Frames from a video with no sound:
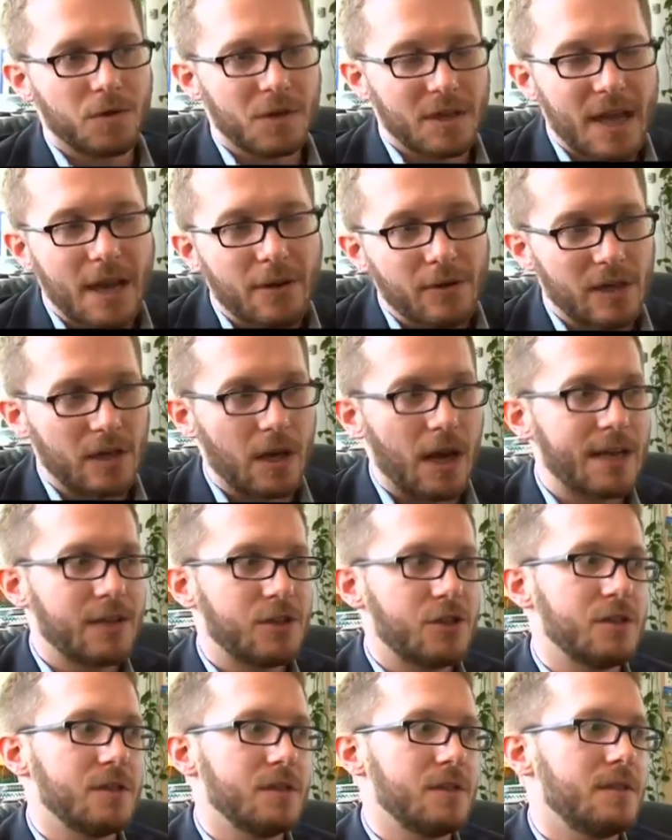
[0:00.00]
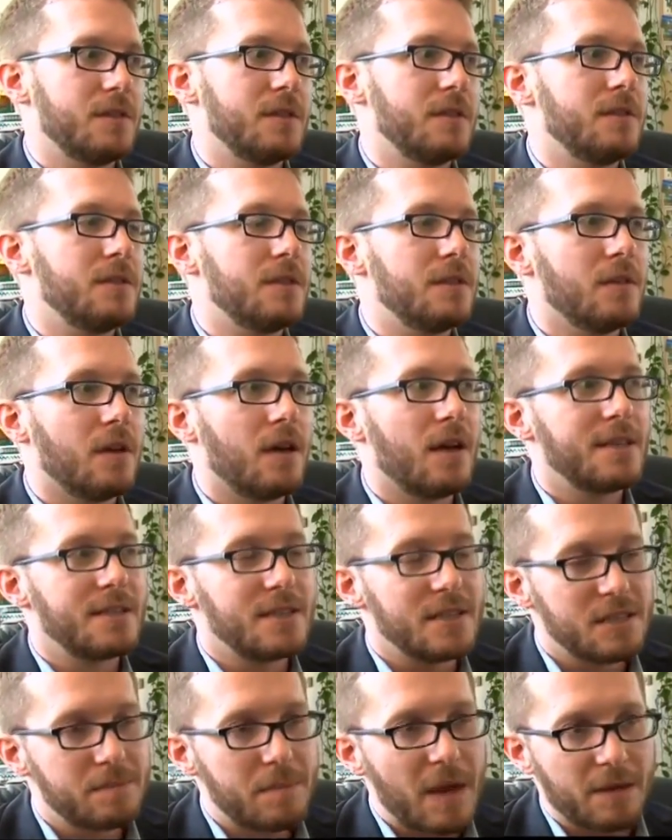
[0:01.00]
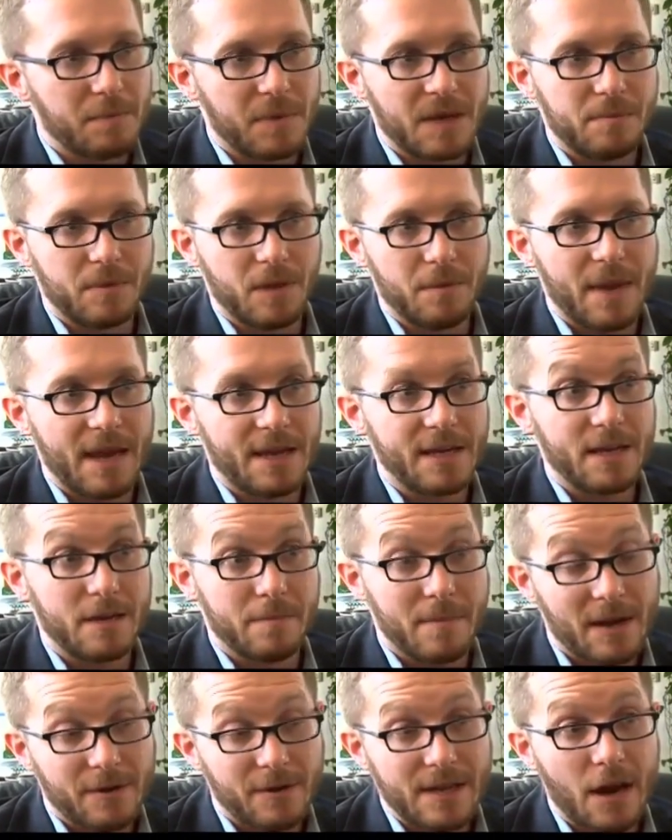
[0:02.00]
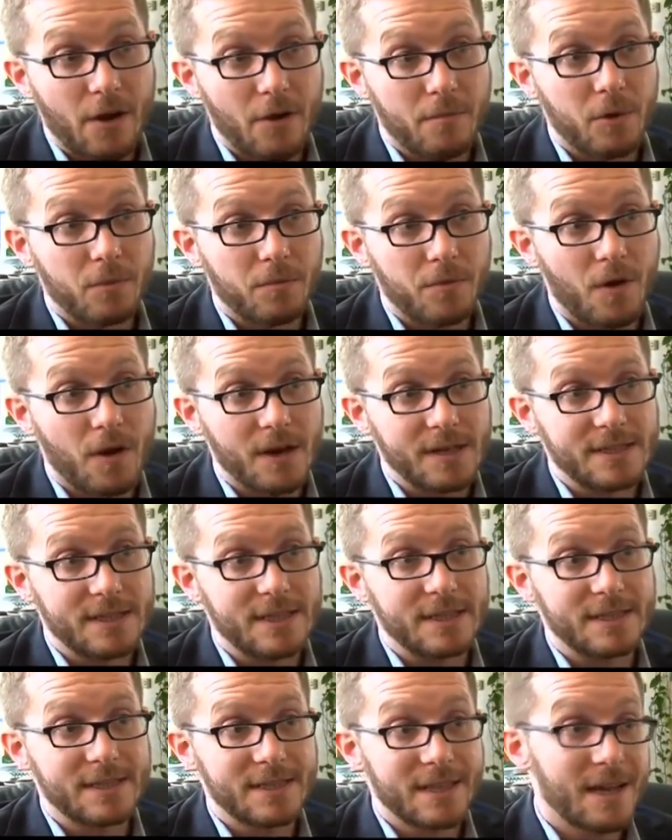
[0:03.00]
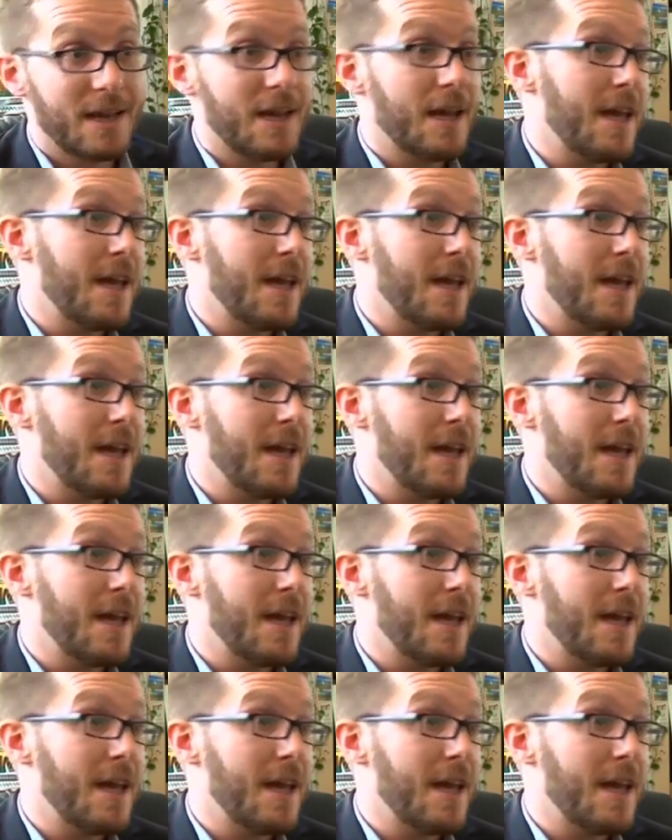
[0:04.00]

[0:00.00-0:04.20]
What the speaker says: one of the calculations that I suspect people are making about the Arab uprisings